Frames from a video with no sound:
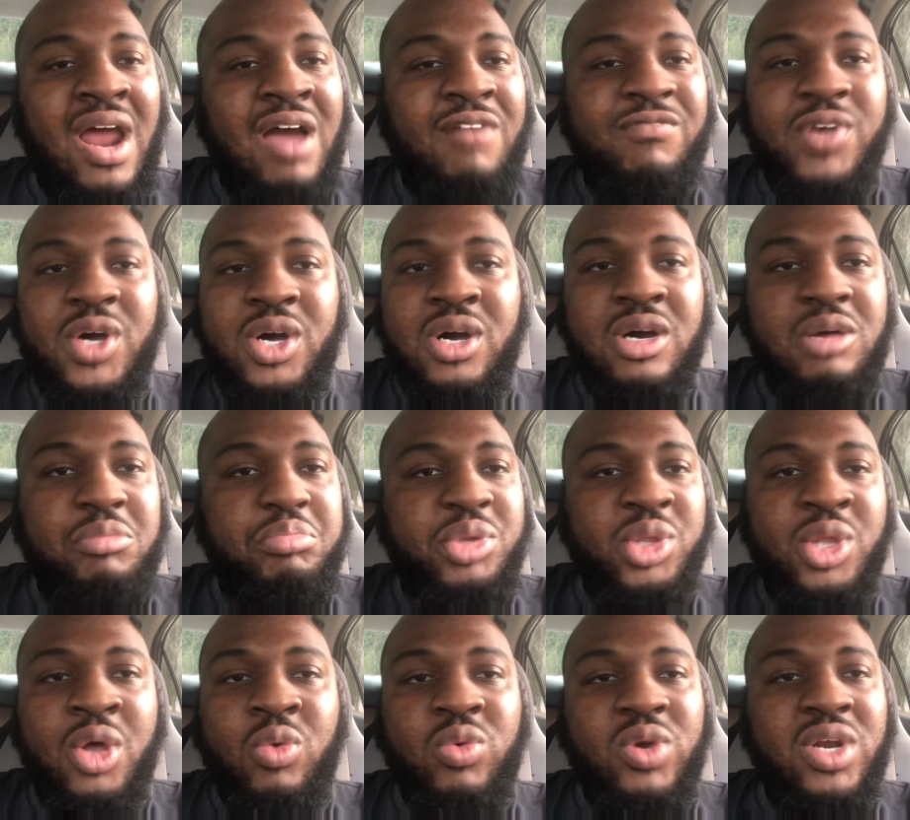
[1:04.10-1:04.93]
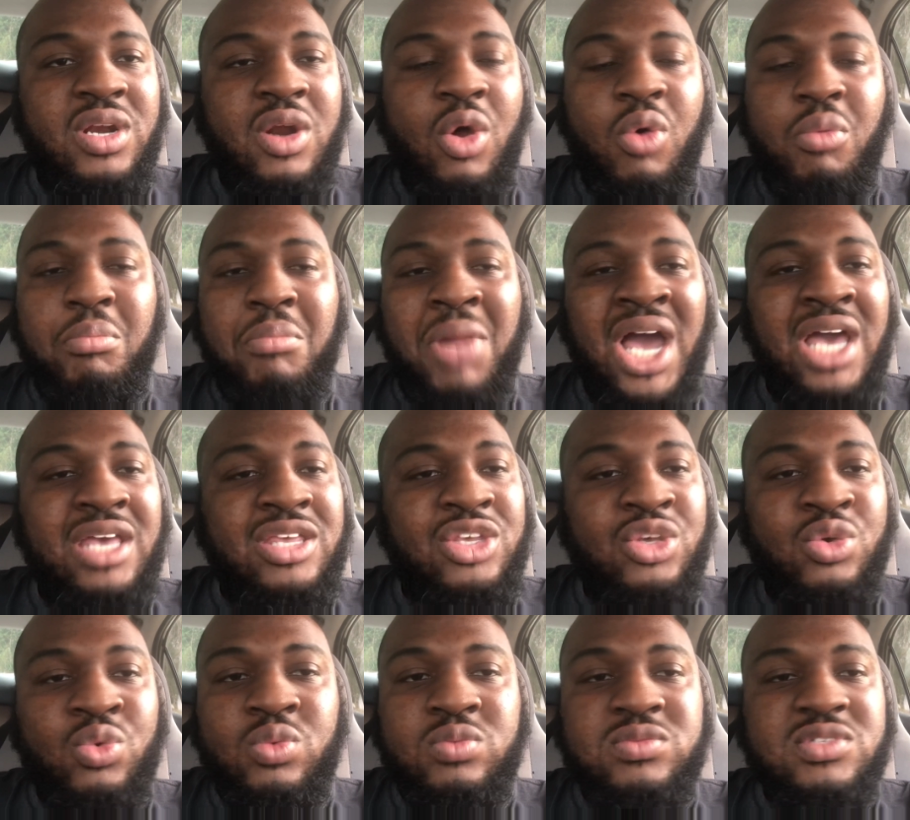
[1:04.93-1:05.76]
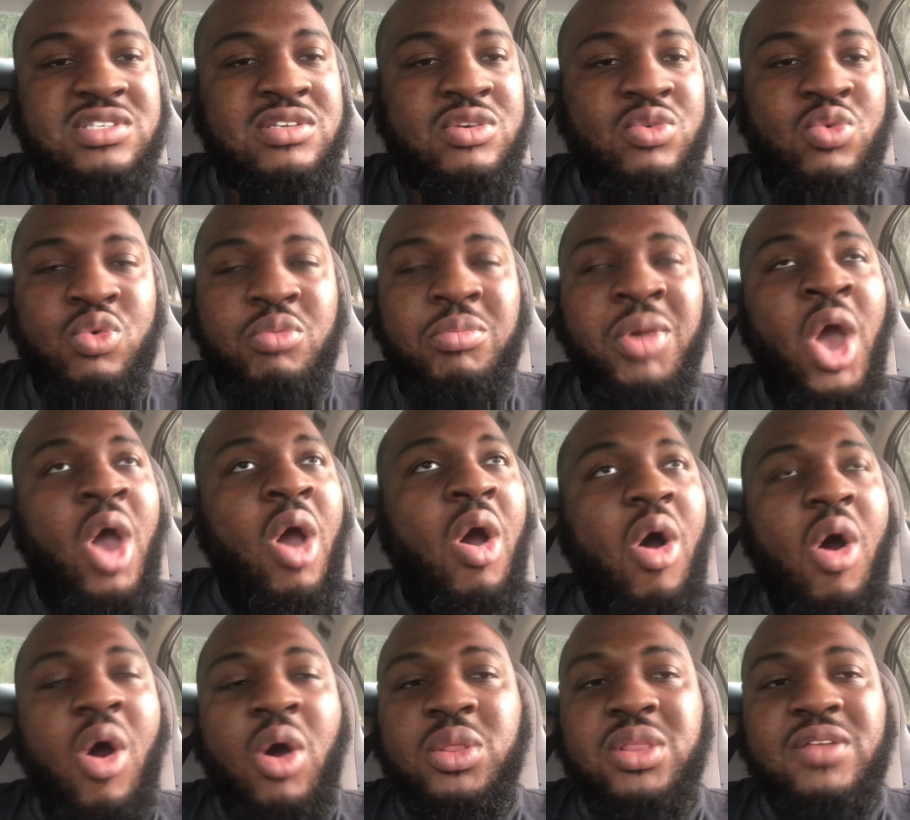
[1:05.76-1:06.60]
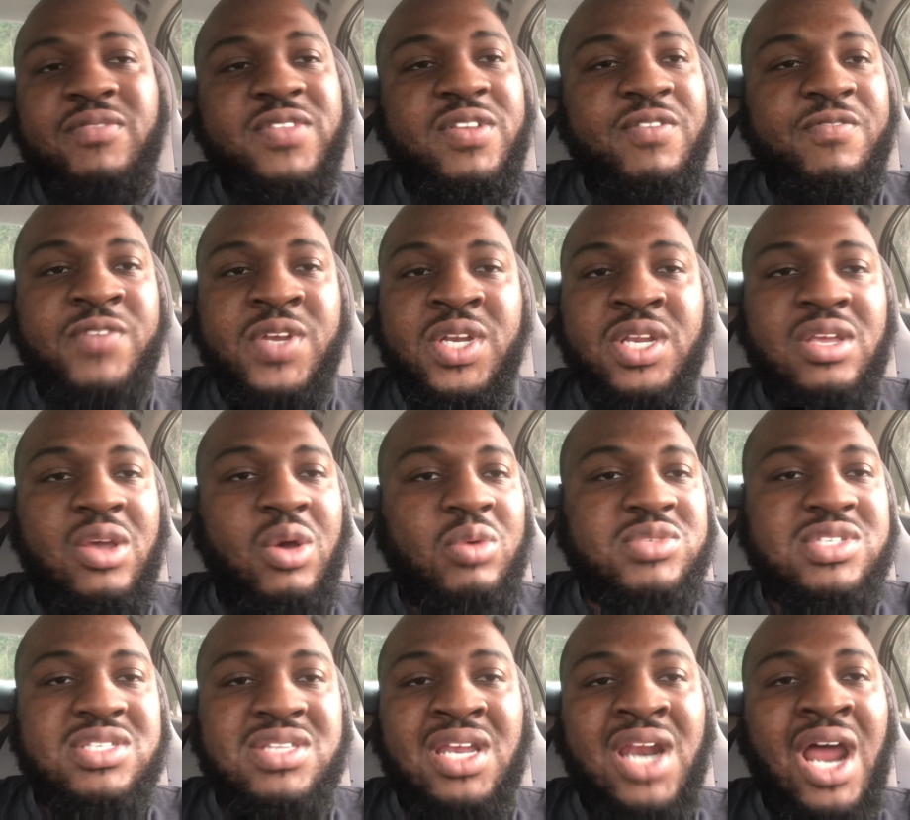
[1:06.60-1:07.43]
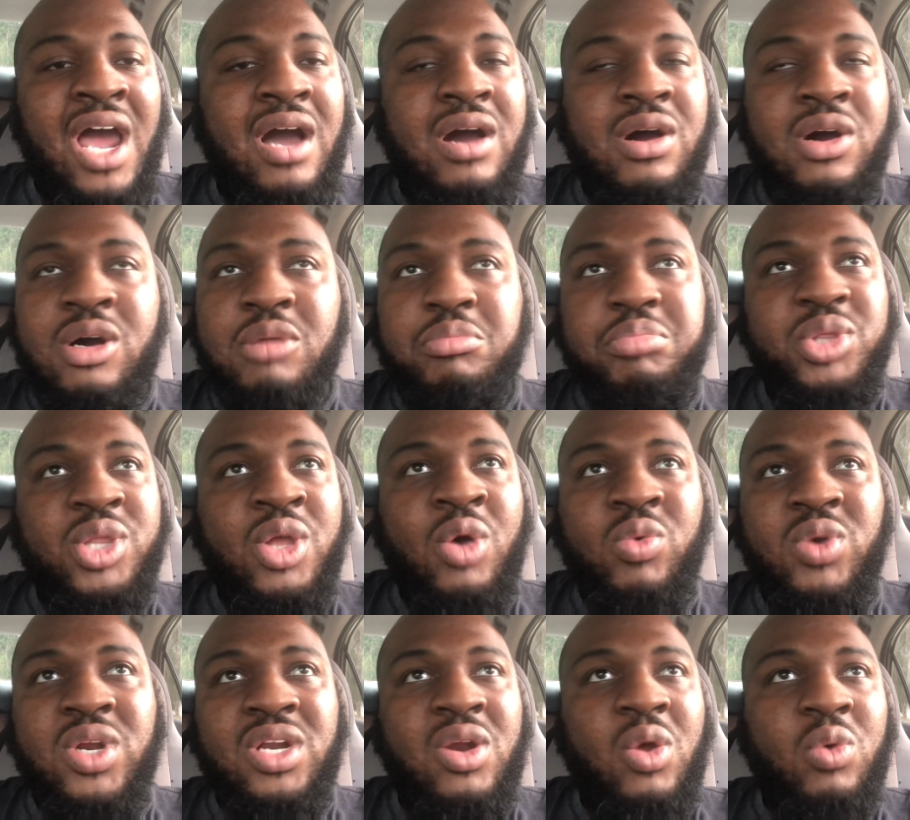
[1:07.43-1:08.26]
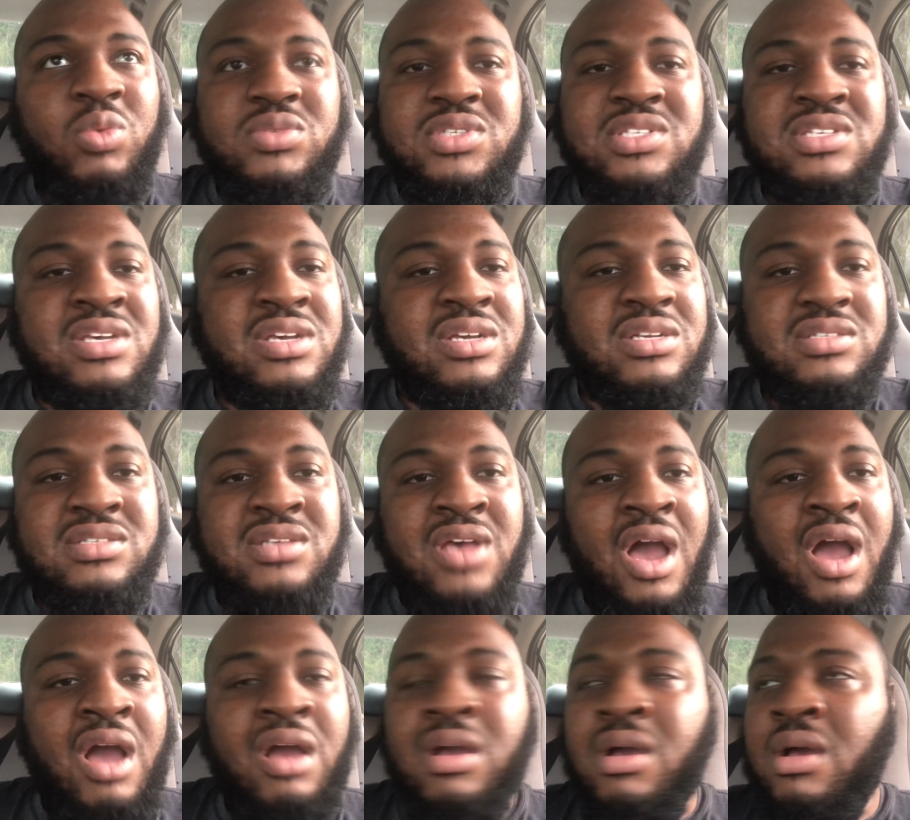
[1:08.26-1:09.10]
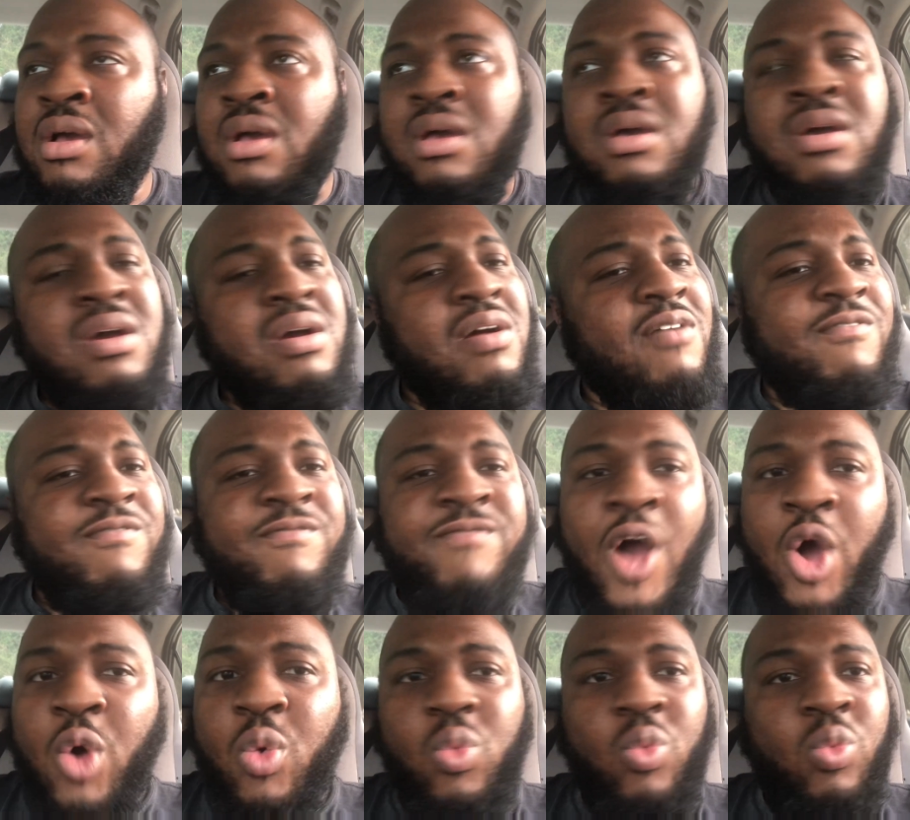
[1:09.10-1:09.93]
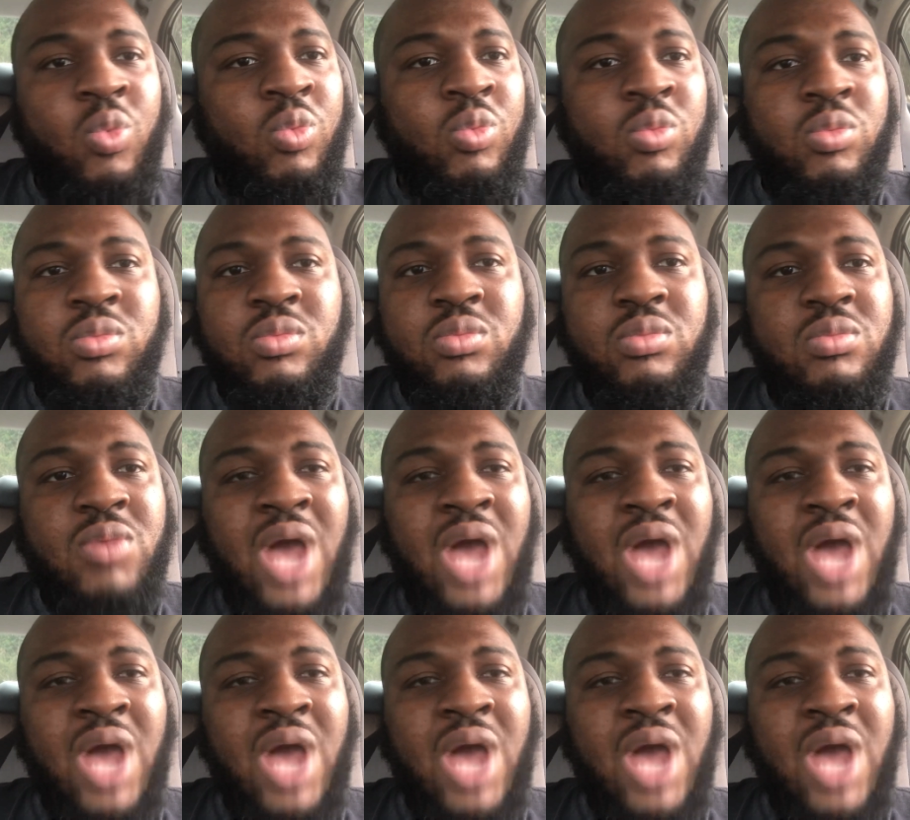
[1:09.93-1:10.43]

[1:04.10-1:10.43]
I've uploaded on my YouTube, all of the videos that I uploaded on TikTok, phone.